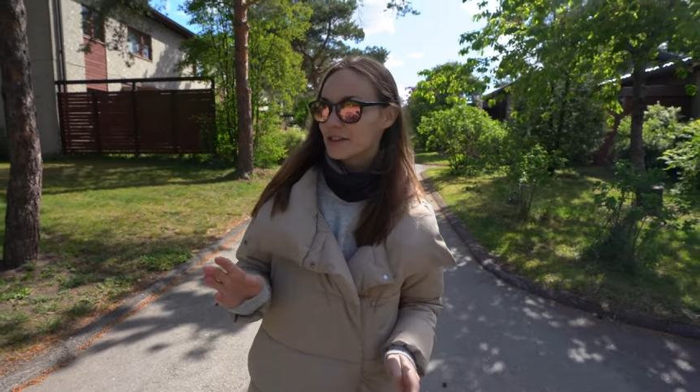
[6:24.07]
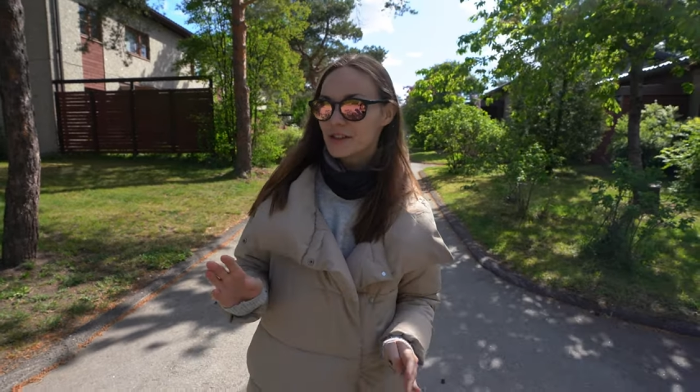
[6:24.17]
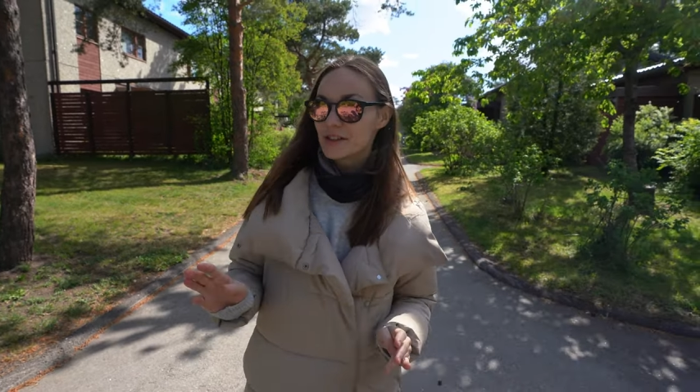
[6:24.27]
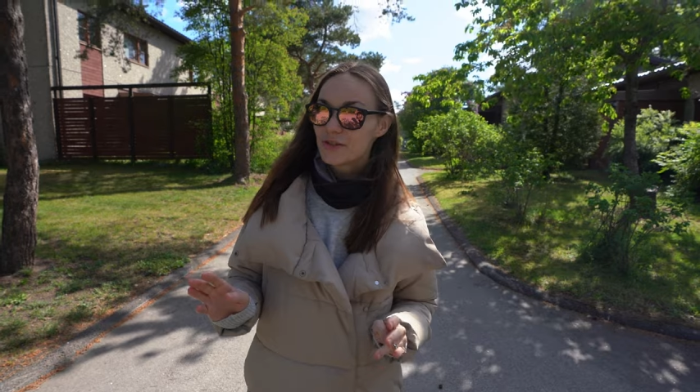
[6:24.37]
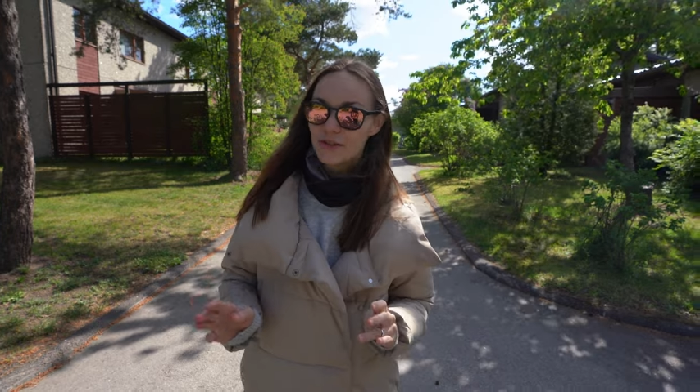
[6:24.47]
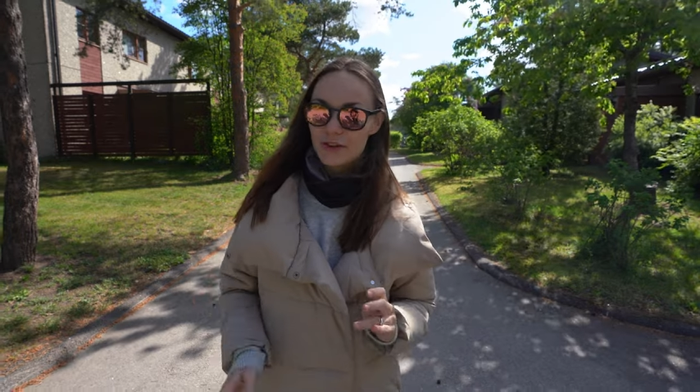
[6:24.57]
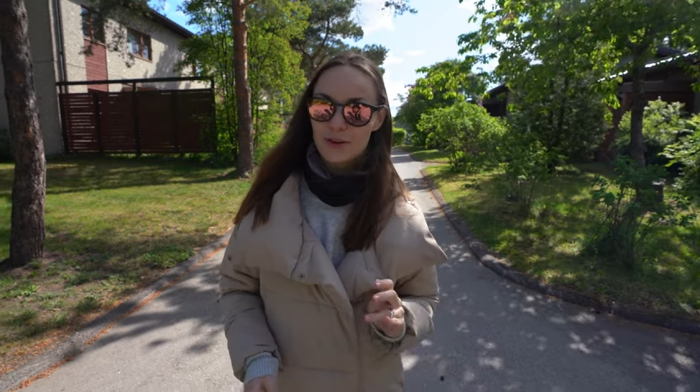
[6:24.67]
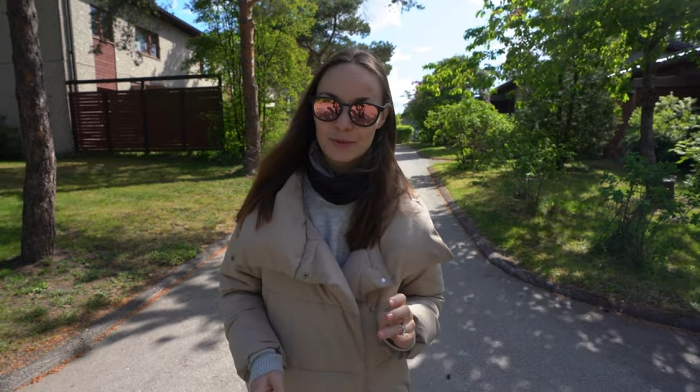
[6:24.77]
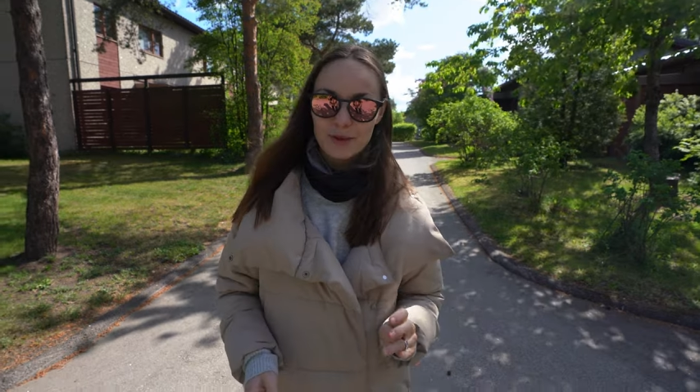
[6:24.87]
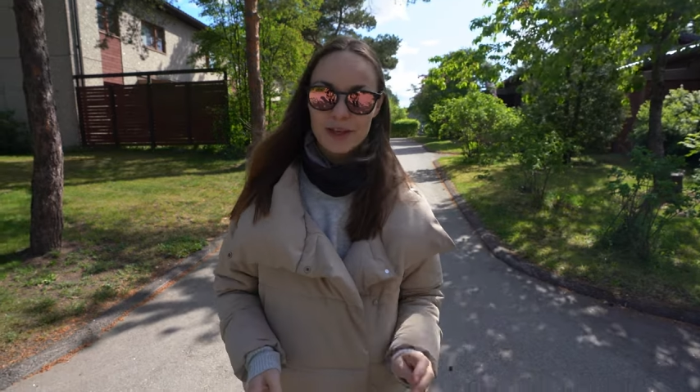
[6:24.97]
just
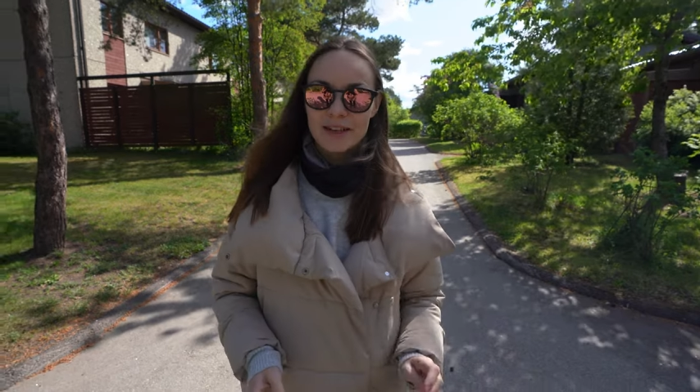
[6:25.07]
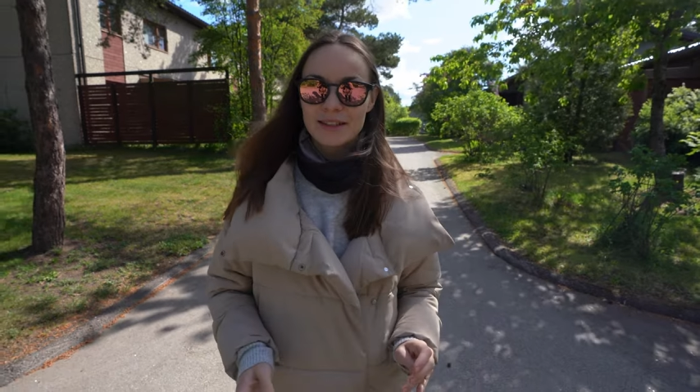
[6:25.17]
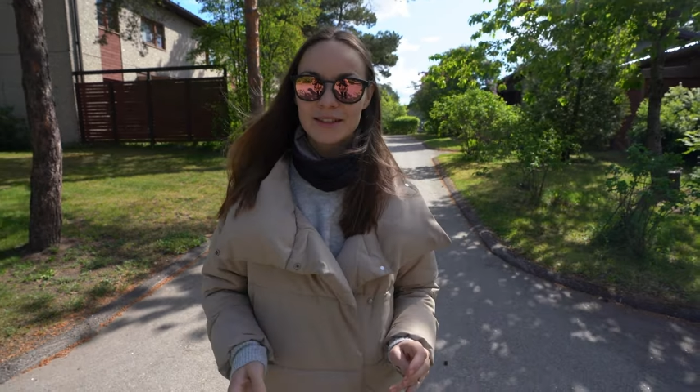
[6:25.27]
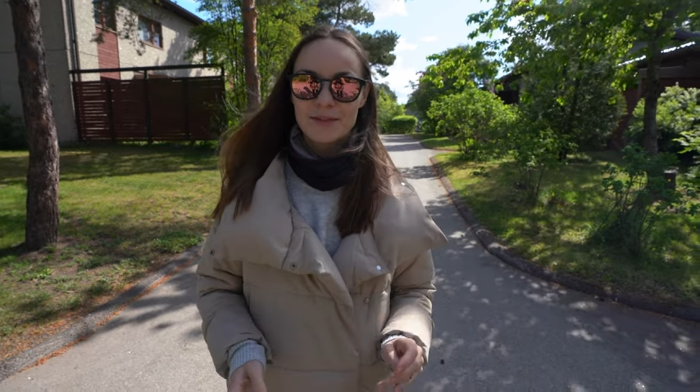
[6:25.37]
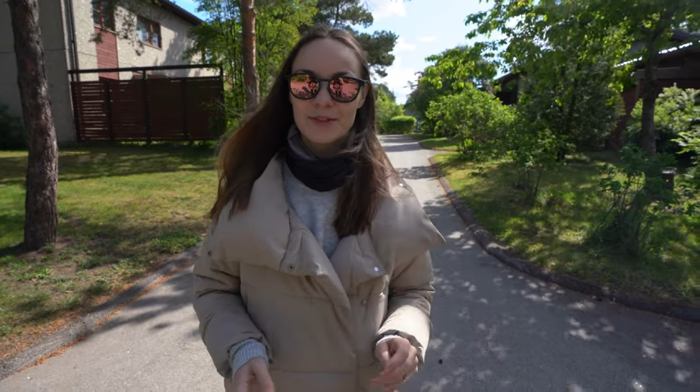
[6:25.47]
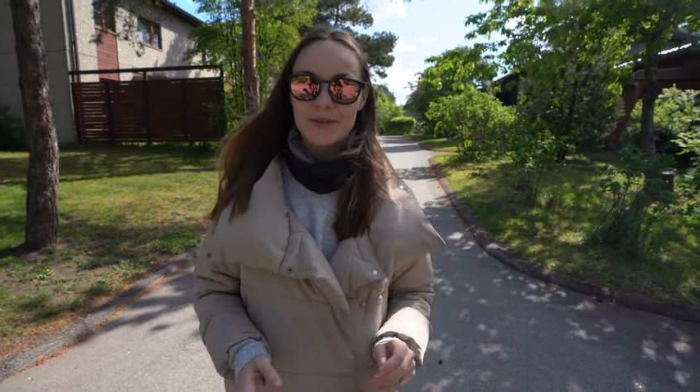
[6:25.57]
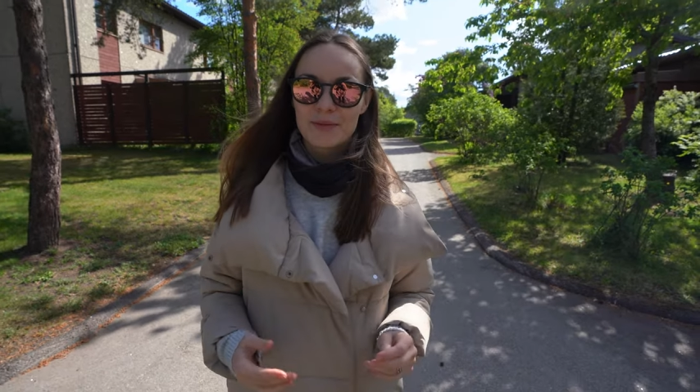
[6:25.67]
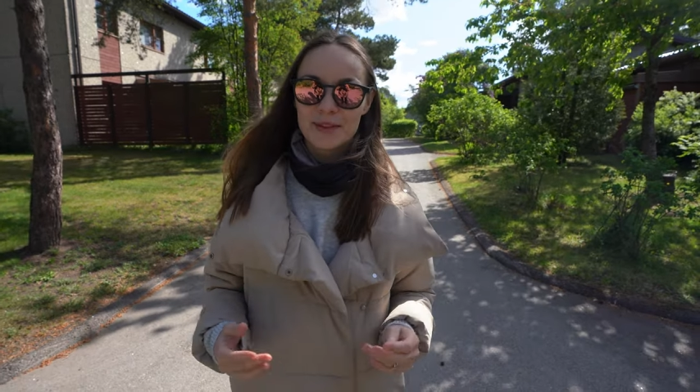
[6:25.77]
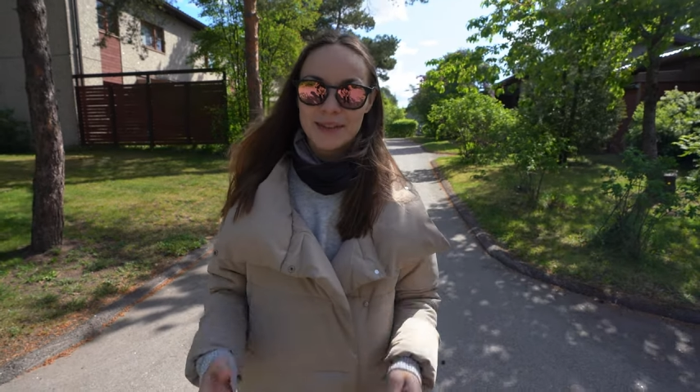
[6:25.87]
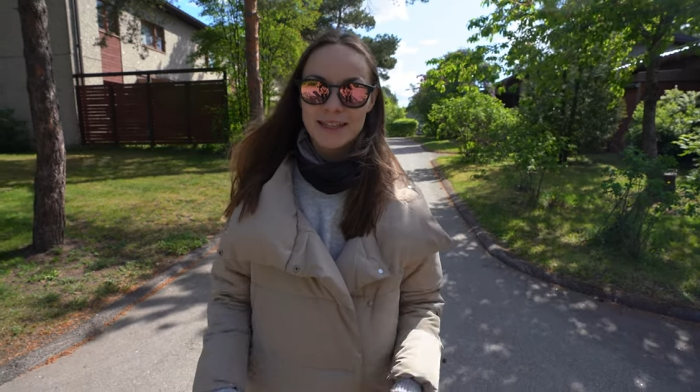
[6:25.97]
few meters from
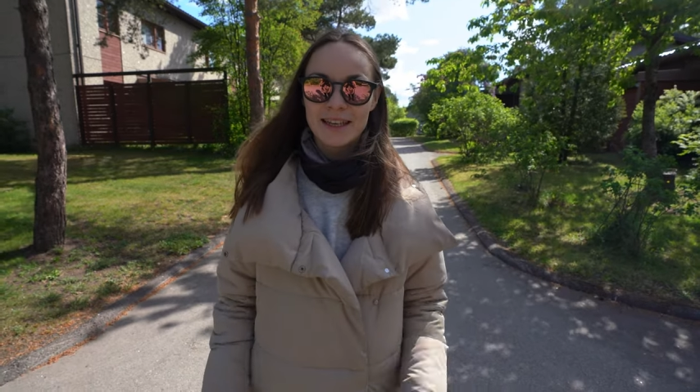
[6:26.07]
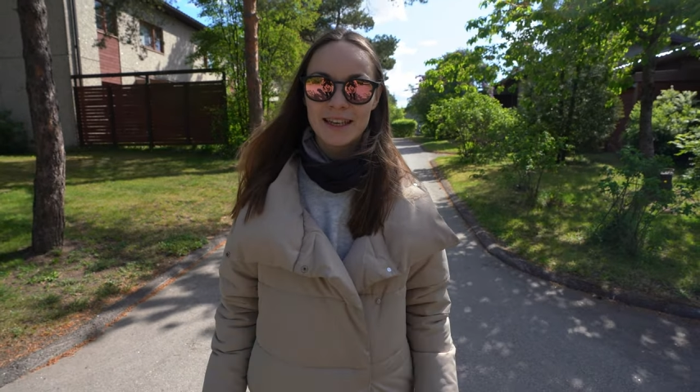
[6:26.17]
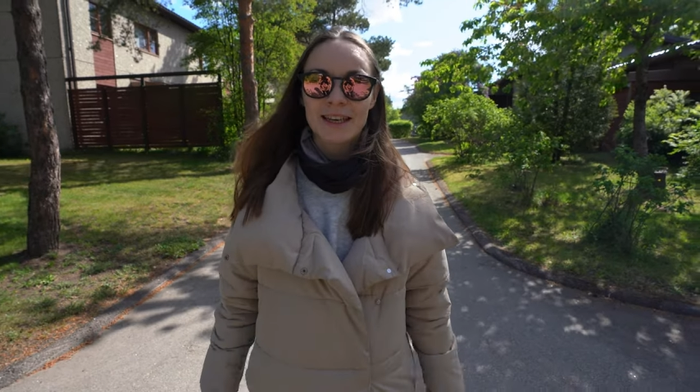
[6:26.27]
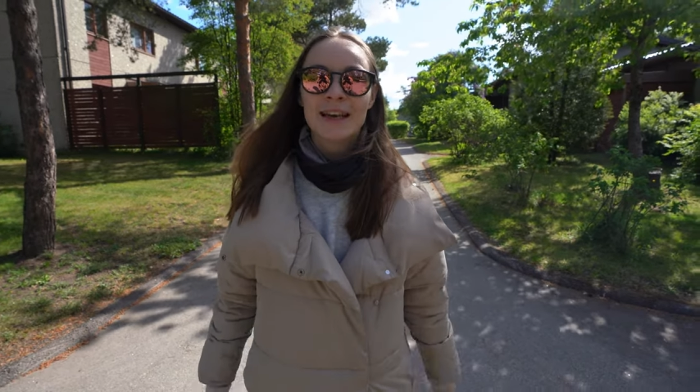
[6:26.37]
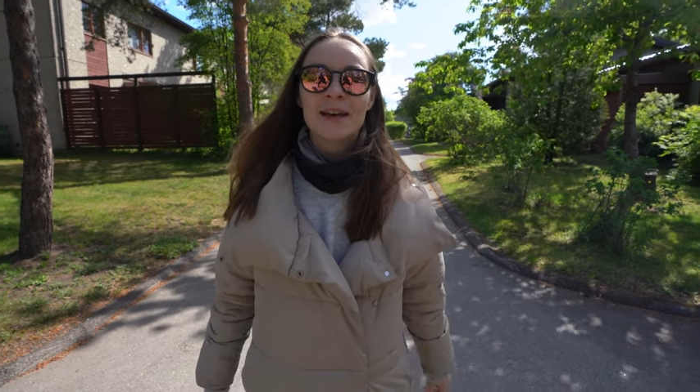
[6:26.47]
the sea,